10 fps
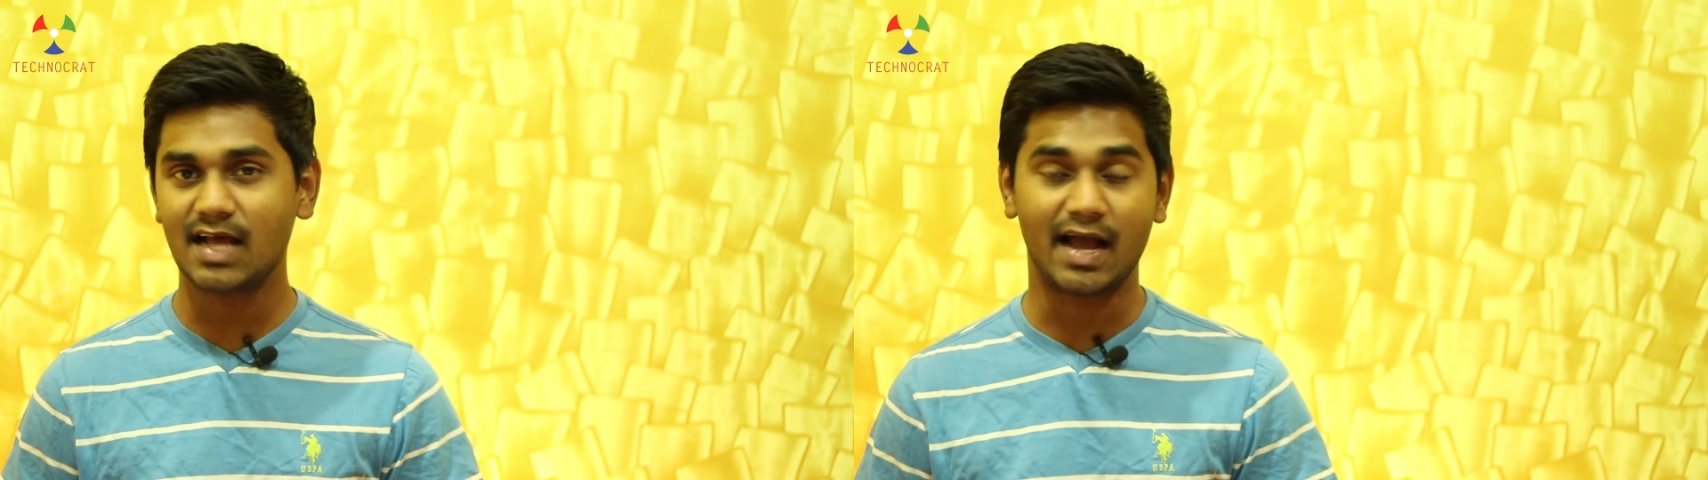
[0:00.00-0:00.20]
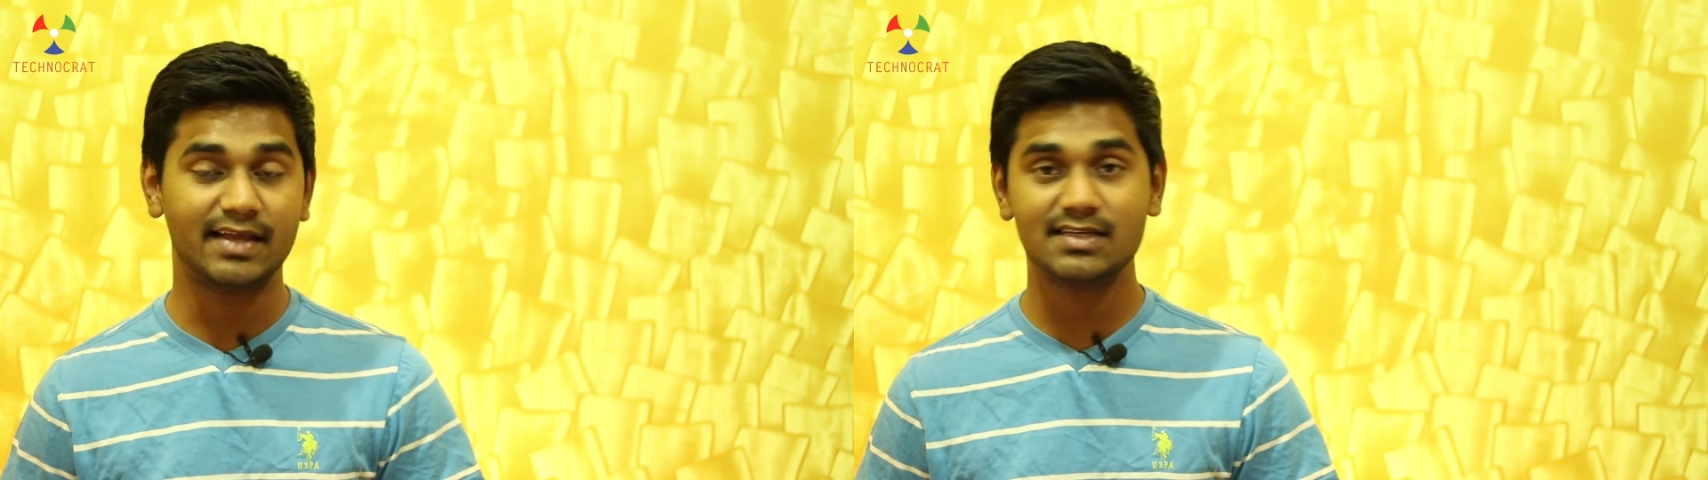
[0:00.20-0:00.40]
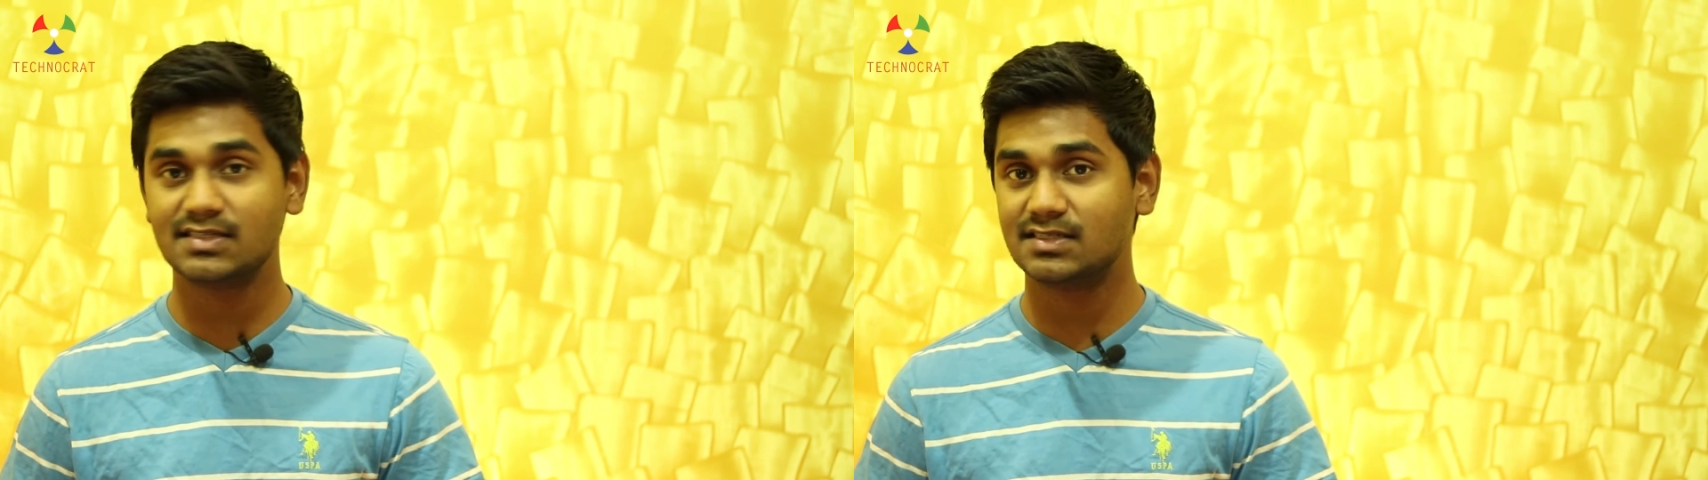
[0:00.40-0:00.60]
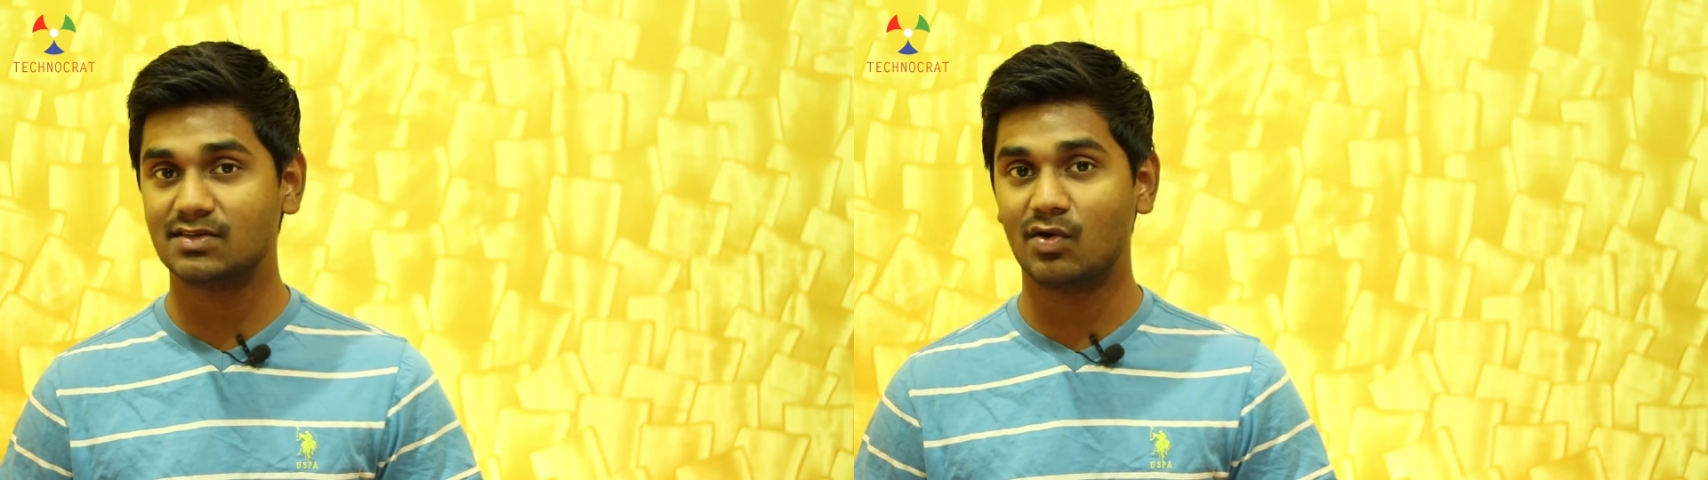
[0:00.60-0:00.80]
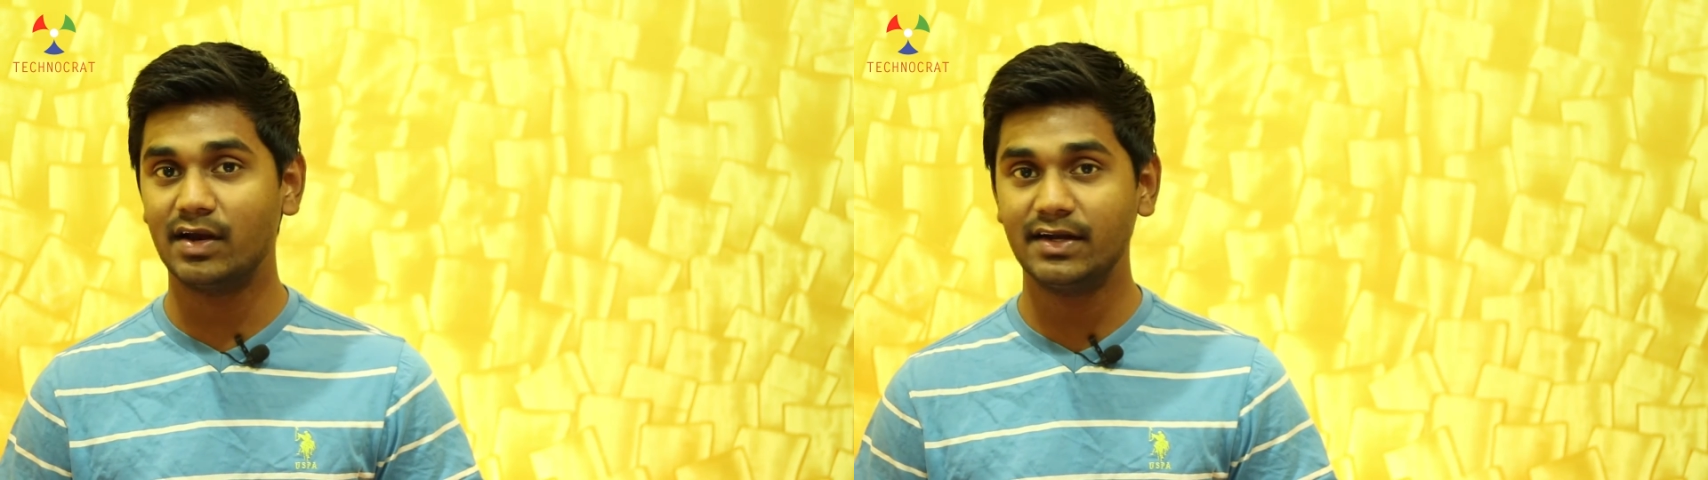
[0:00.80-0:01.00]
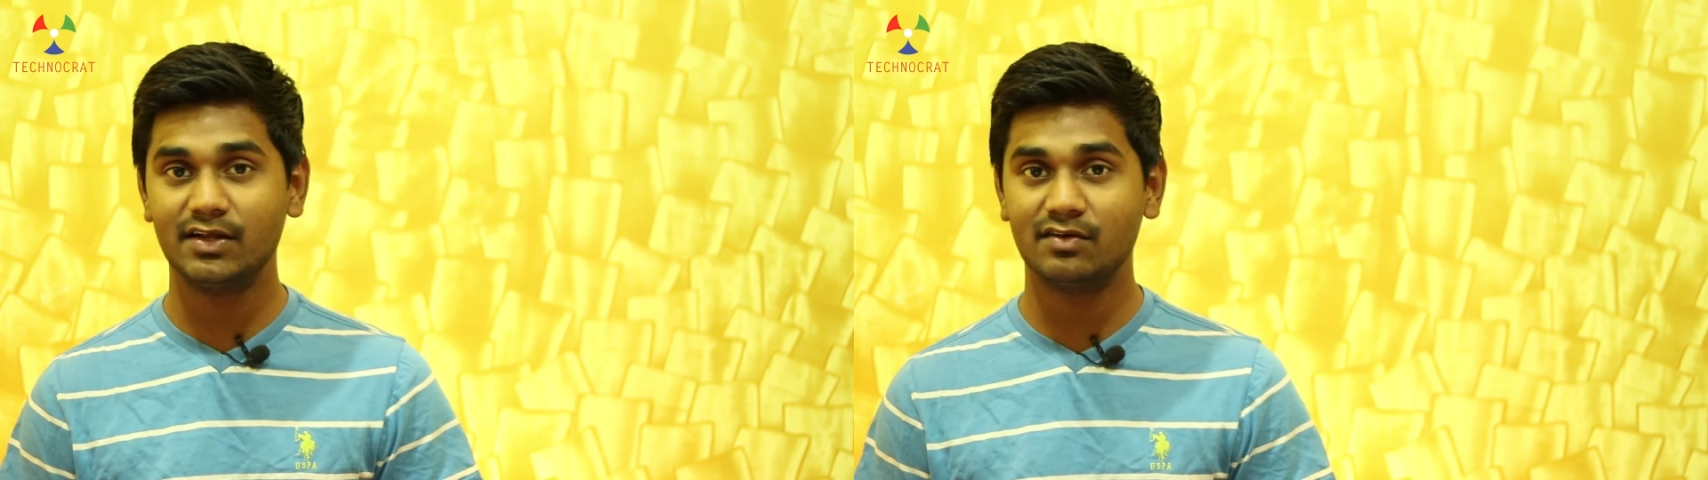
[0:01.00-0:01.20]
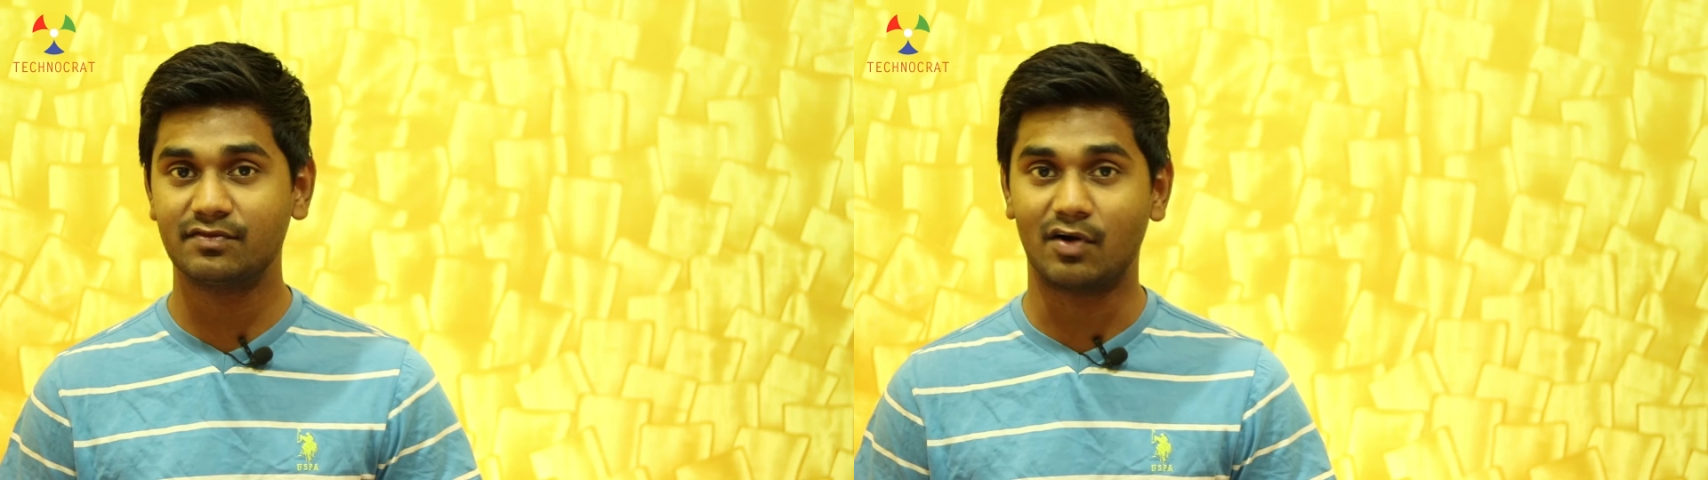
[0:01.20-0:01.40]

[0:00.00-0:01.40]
the highest quality of